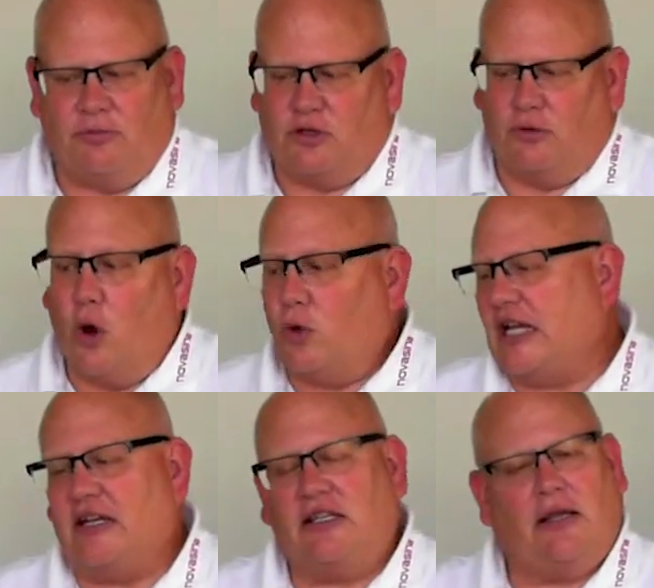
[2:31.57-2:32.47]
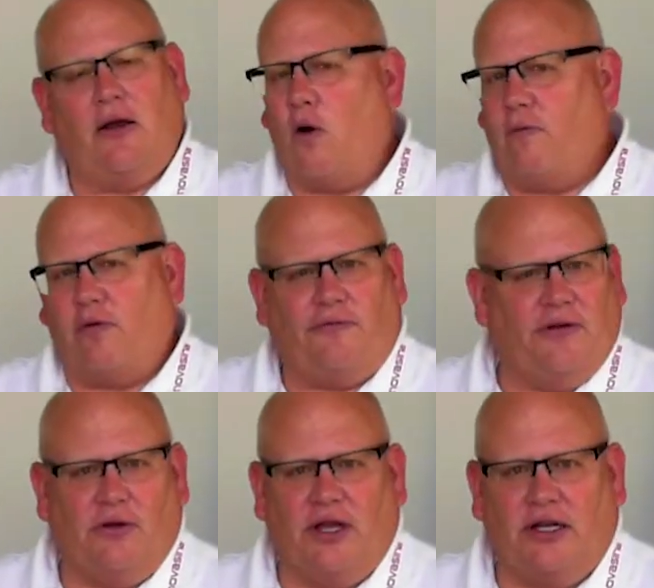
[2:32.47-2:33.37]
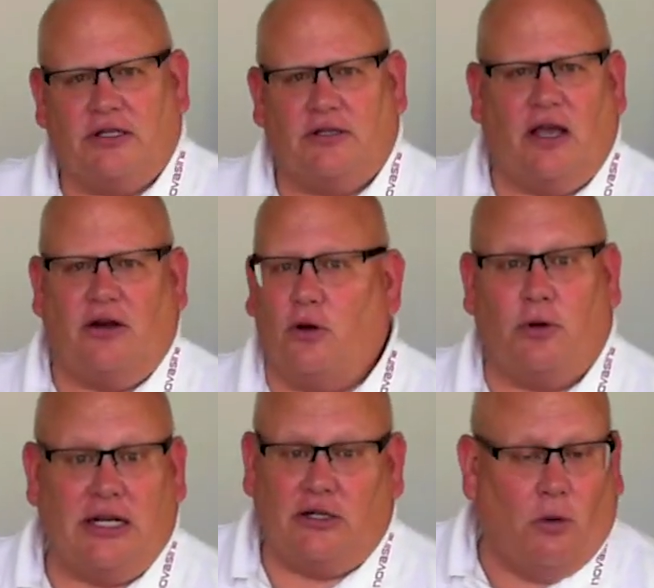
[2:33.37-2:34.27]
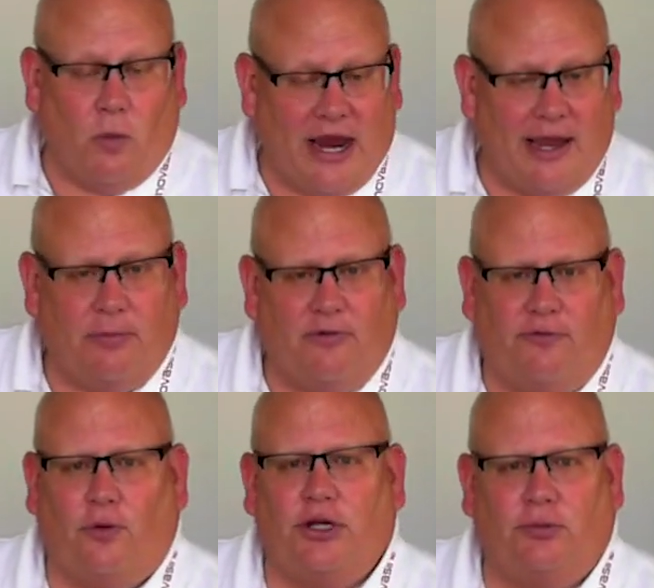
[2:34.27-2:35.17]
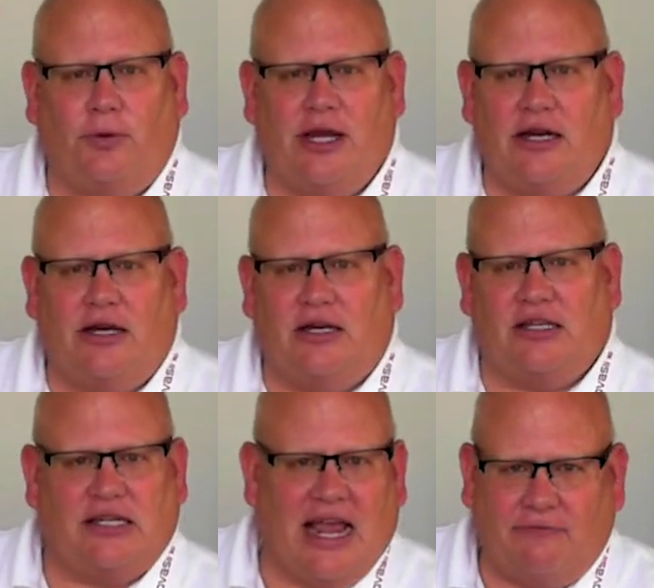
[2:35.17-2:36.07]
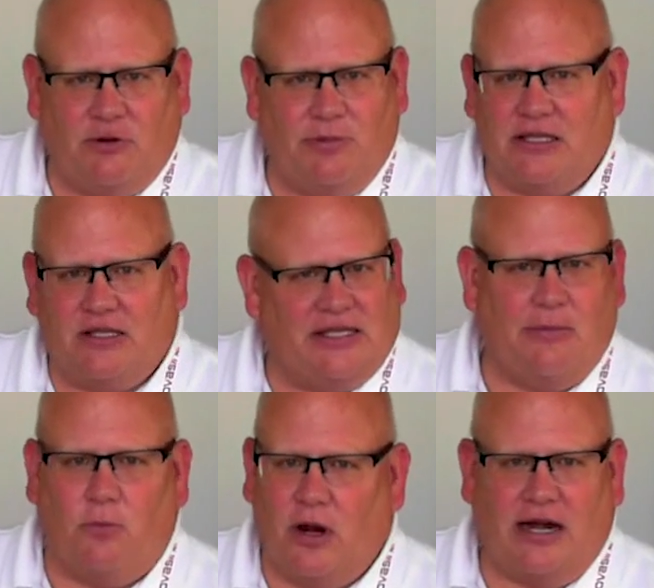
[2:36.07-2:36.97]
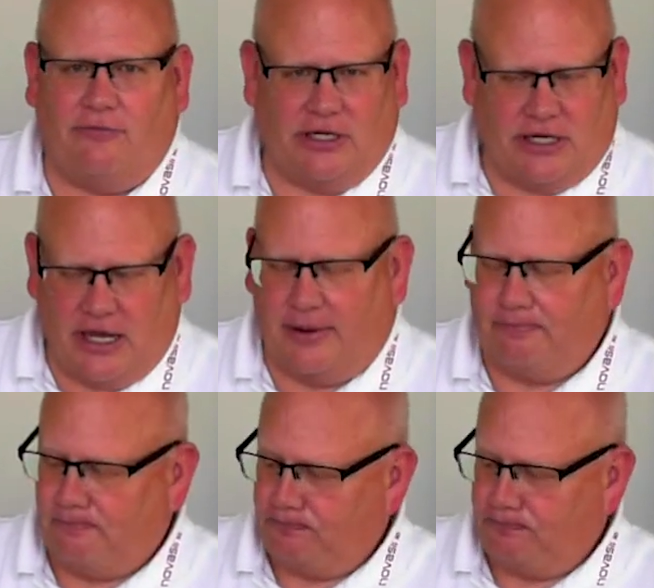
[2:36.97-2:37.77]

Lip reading: So no need to overfill it, no need to weigh it before you read it. It doesn't have to be the same weight every time.